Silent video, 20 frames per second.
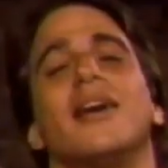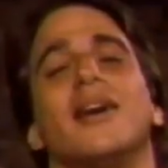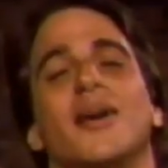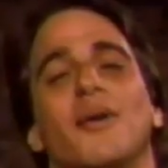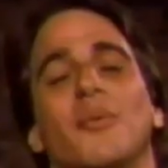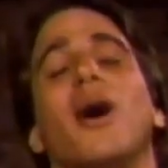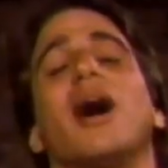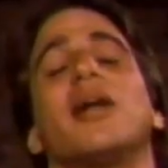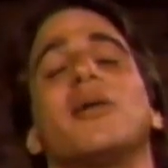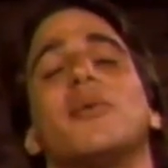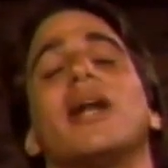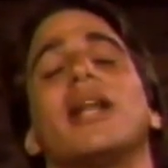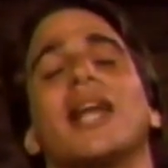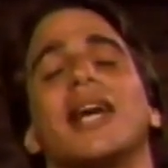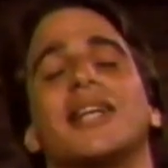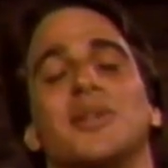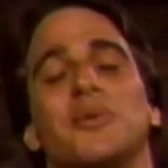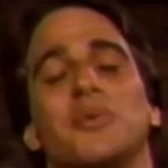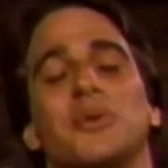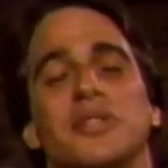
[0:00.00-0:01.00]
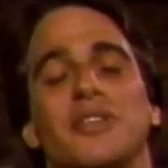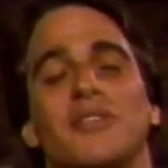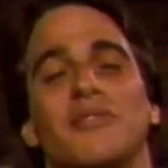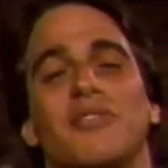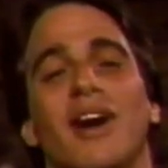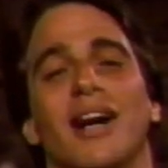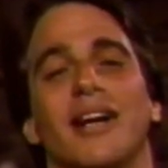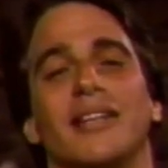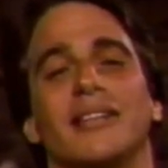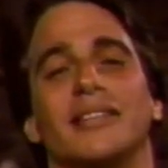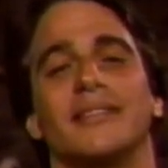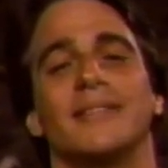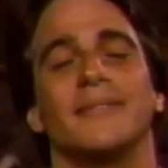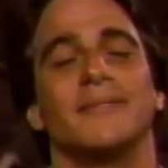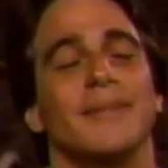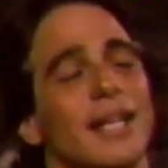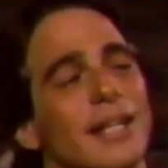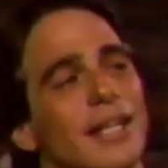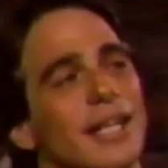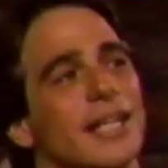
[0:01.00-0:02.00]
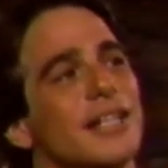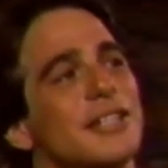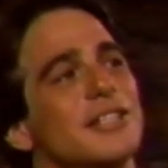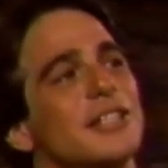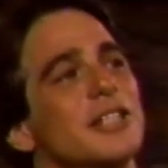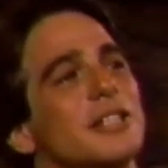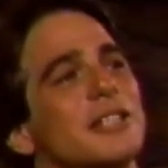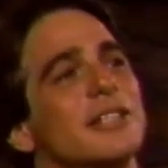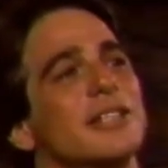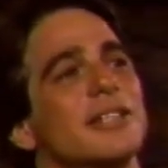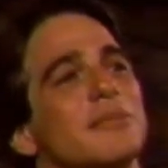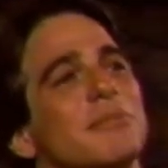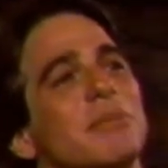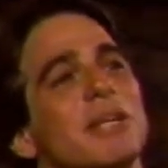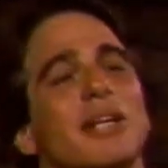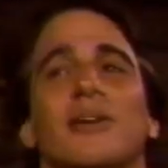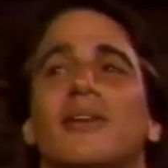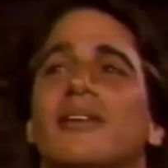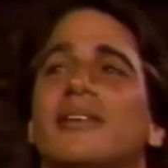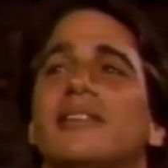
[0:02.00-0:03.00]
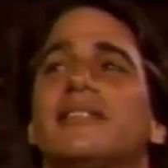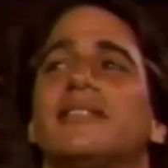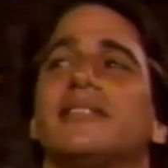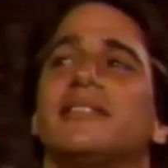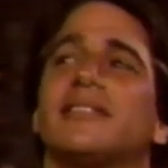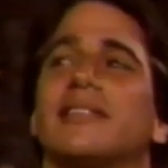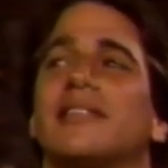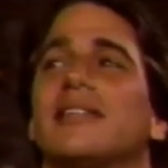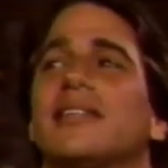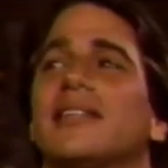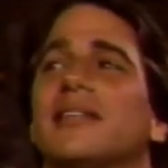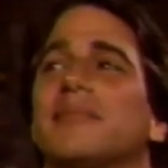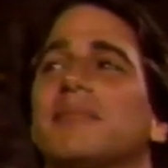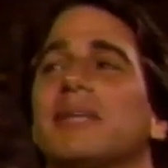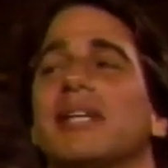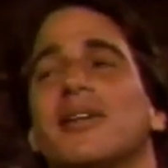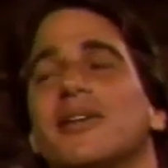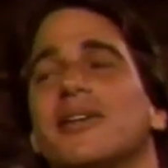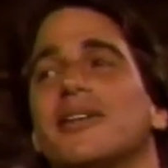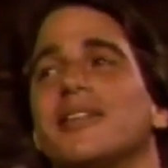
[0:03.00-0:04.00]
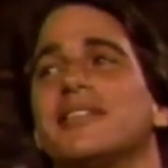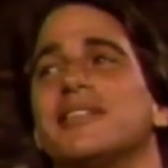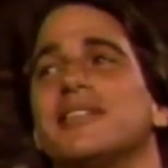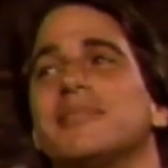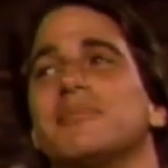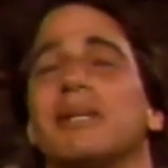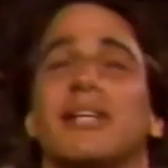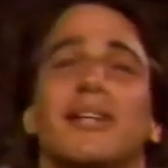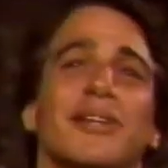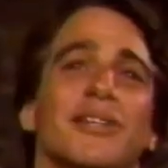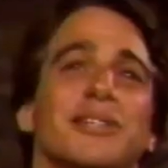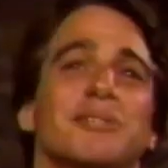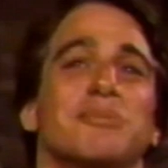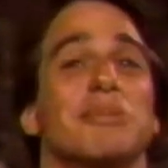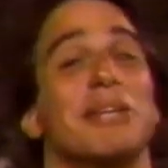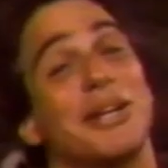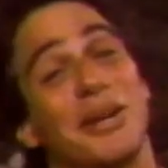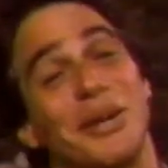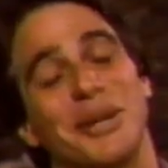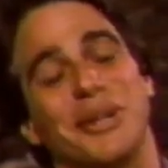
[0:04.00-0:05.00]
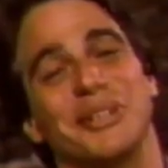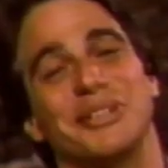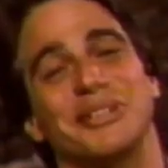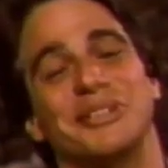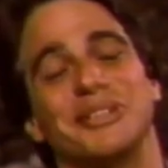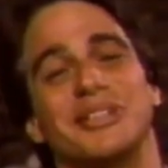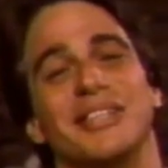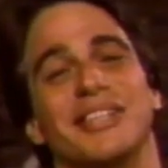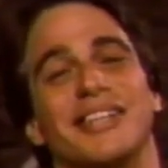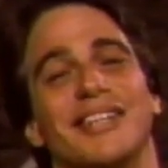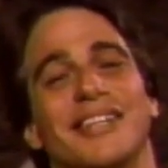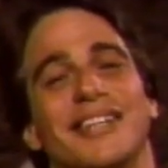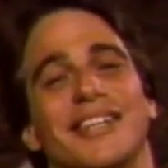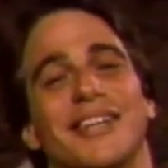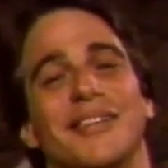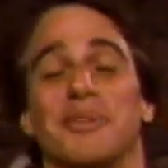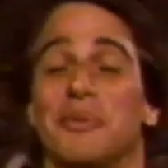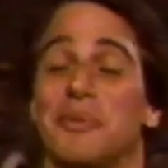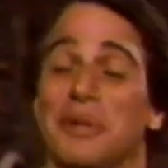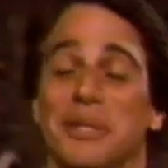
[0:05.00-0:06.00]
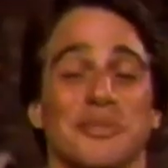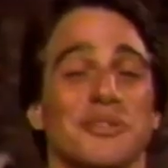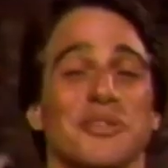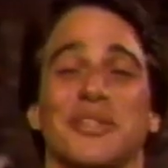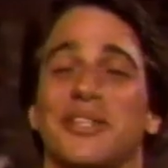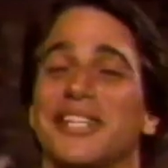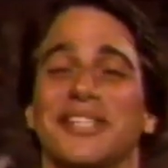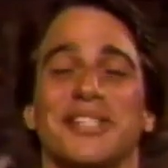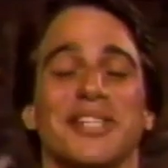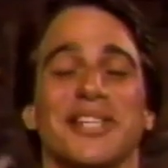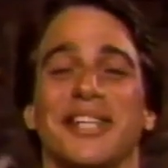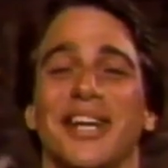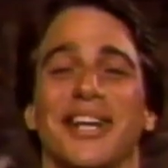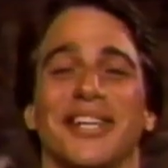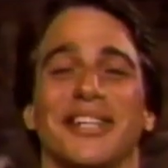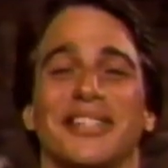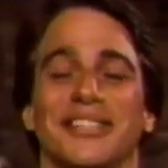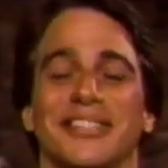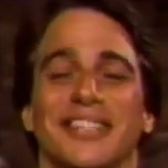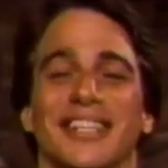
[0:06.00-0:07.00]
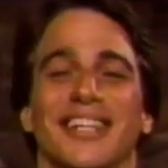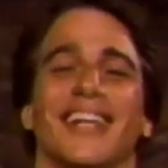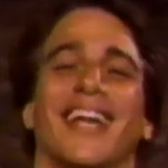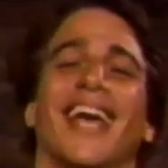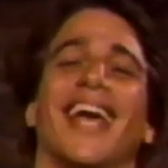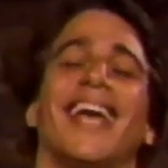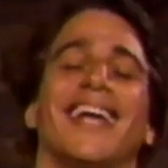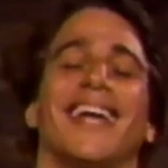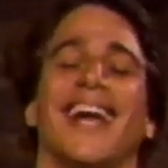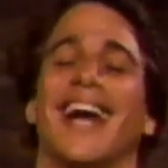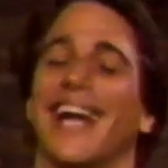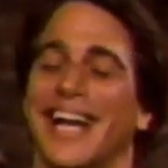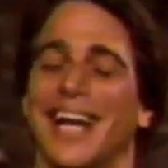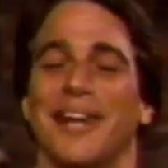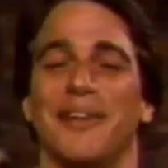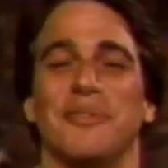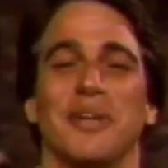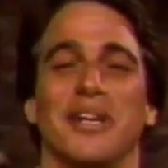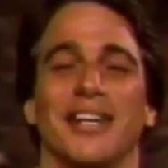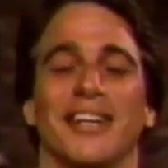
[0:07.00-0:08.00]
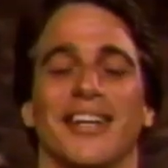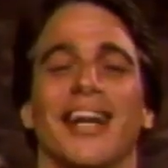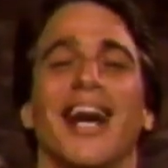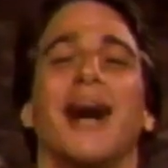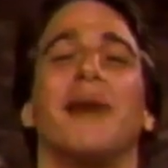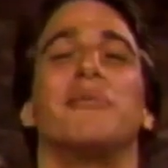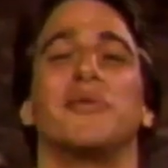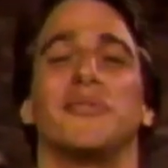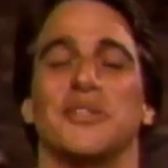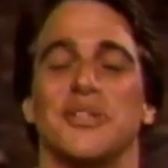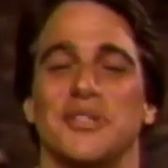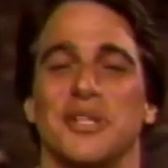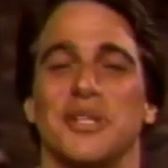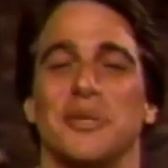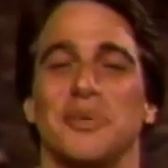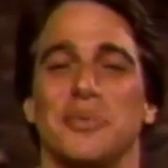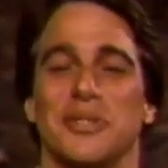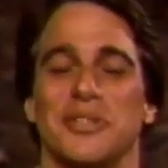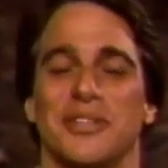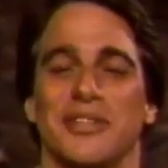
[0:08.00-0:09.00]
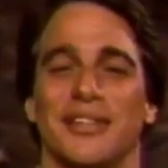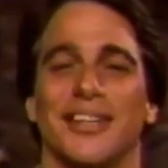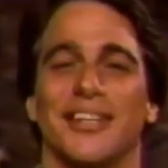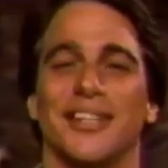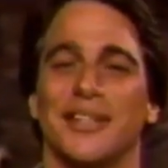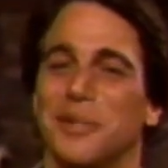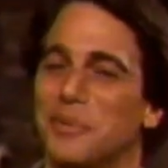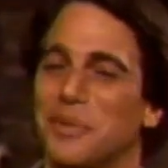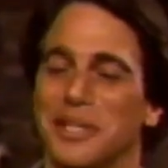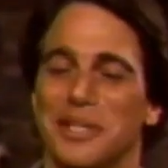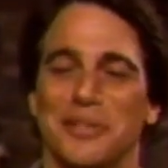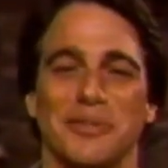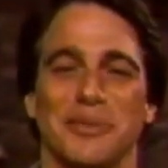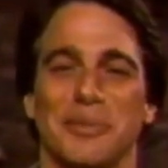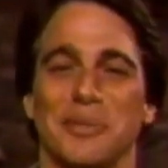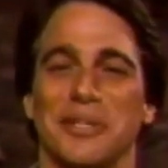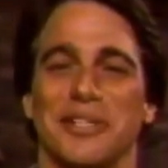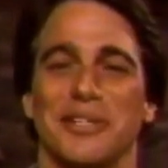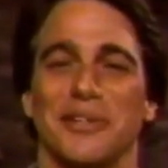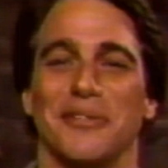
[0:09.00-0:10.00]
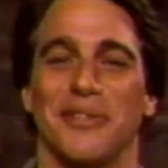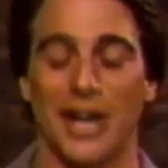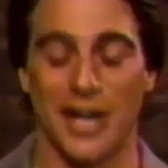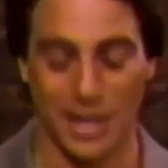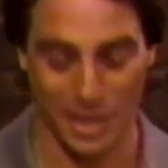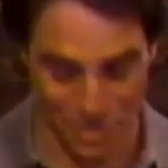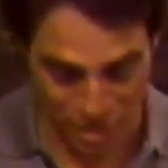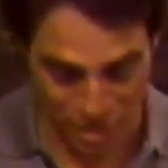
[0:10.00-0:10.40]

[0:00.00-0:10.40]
Why do I like The Wizard of Oz? Well, I guess it's because, because, because, because of the wonderful things he does. Hey, I gotta run. I'm off to see the wizard, the wonderful Wizard of Oz.